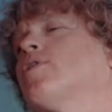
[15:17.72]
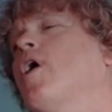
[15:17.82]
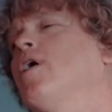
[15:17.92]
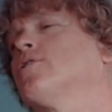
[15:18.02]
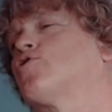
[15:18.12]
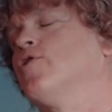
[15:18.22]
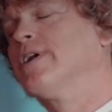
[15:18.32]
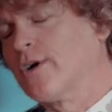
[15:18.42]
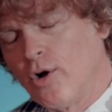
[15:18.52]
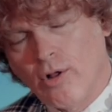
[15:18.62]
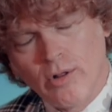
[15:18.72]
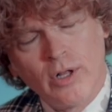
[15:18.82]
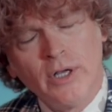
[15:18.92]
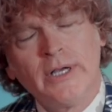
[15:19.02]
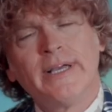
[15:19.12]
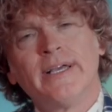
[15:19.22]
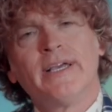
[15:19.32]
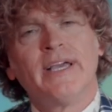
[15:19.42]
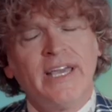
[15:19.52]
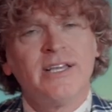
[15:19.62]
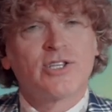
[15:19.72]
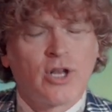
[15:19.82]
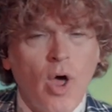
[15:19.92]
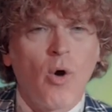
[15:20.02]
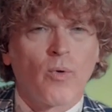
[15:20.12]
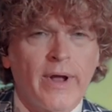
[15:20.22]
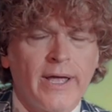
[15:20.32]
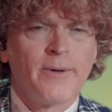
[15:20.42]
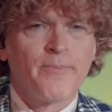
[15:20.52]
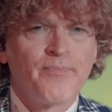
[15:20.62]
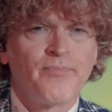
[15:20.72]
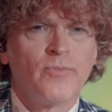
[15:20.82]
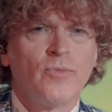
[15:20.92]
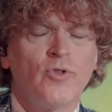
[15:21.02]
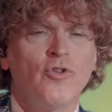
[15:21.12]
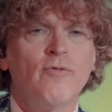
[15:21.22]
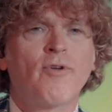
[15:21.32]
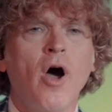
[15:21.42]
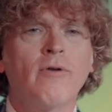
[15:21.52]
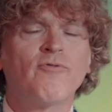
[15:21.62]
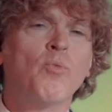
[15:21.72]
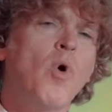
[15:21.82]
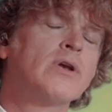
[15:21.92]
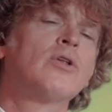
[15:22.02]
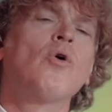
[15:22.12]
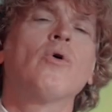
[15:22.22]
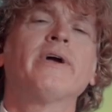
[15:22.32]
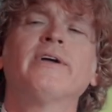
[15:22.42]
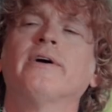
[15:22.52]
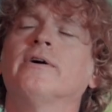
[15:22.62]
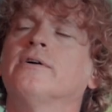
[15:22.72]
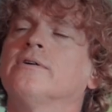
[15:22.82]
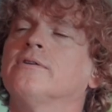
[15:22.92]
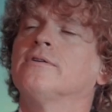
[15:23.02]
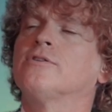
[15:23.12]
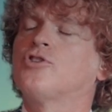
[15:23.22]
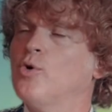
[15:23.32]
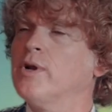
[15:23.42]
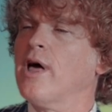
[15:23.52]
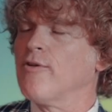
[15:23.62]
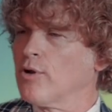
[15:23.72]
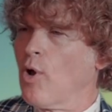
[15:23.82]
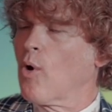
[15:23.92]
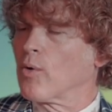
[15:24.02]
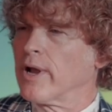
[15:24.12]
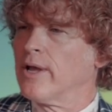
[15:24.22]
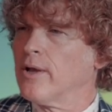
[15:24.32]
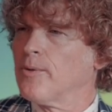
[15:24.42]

gone critical is glory you've gone from one glory to another glory